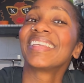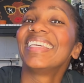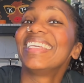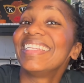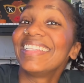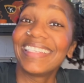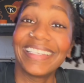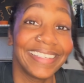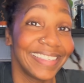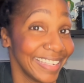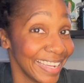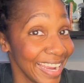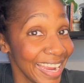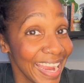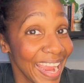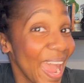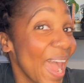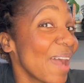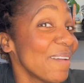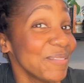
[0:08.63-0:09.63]
Today,
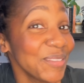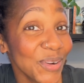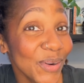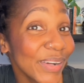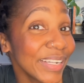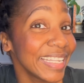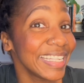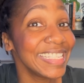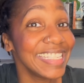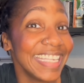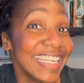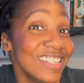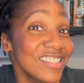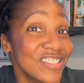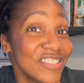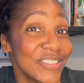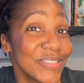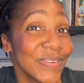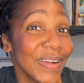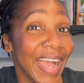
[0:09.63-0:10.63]
I'm going to teach
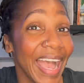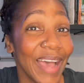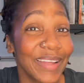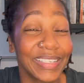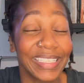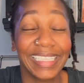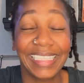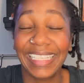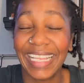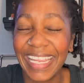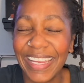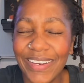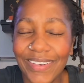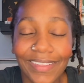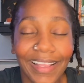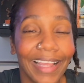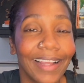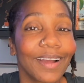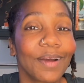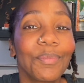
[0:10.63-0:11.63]
you how to layer
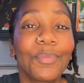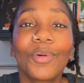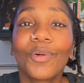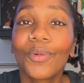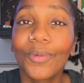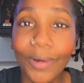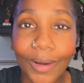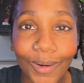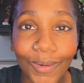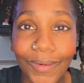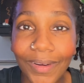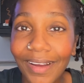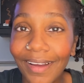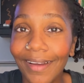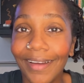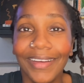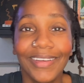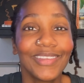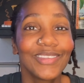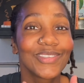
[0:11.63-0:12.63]
like a pro
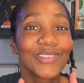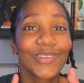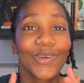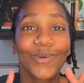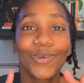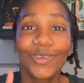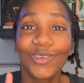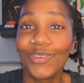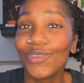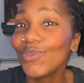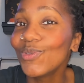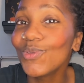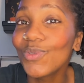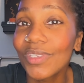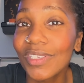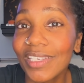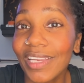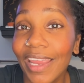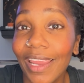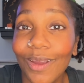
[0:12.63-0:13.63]
so you
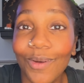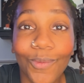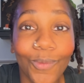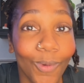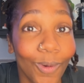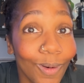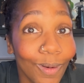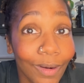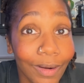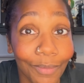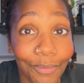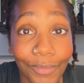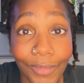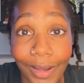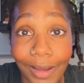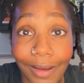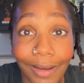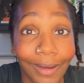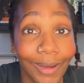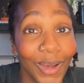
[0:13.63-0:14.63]
stay warm,
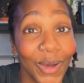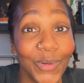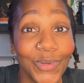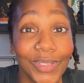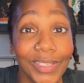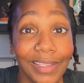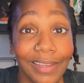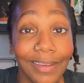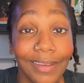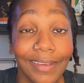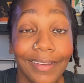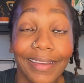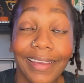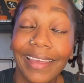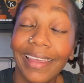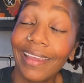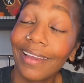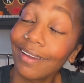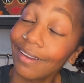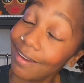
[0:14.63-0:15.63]
cozy,
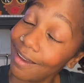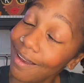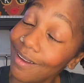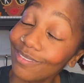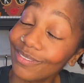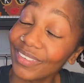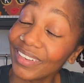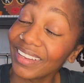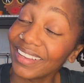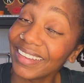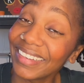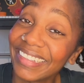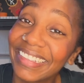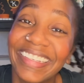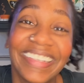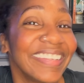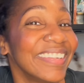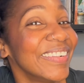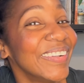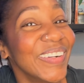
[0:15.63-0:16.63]
and confident
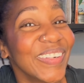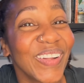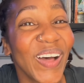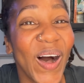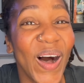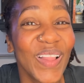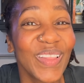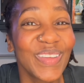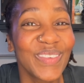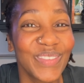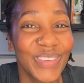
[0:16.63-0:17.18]
on all of